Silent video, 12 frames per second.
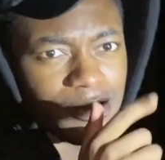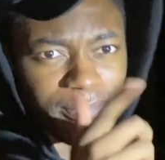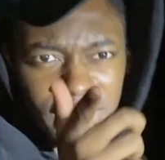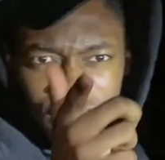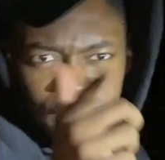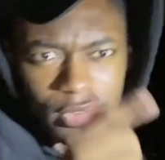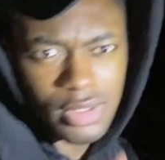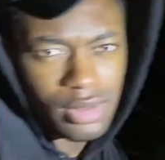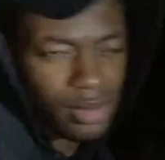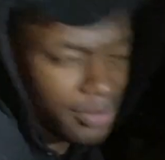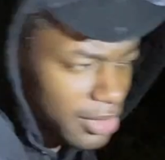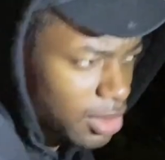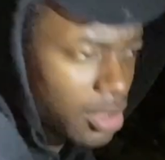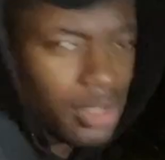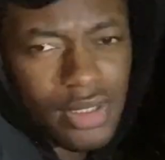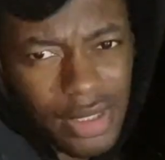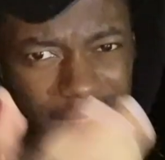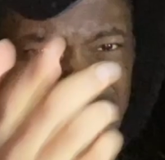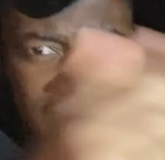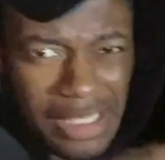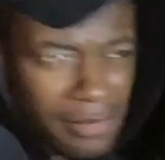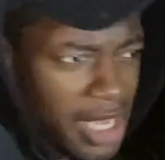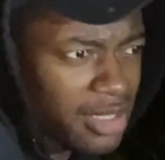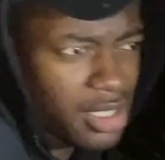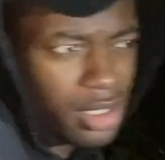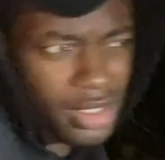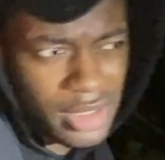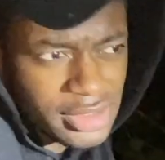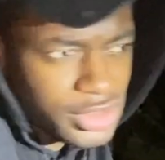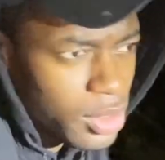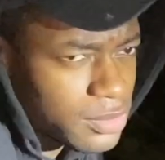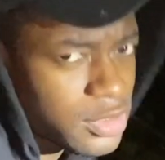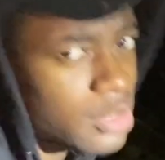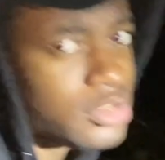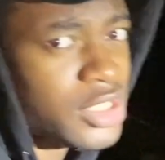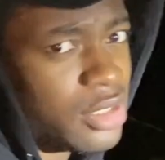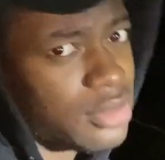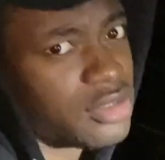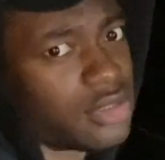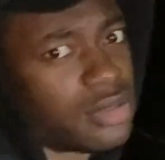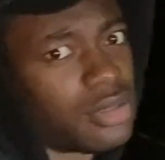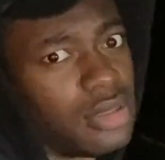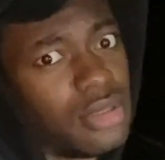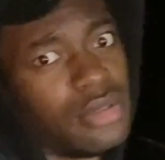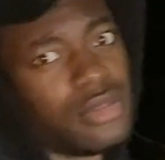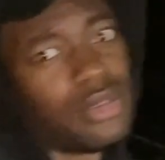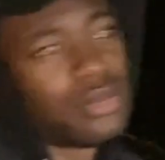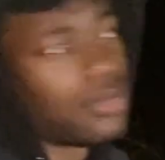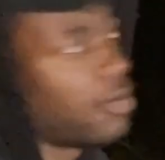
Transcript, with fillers: Bigfoot, Bigfoot. Yeah, he seemed like he on that, so I'm trying to challenge him. All right, say less, yeah.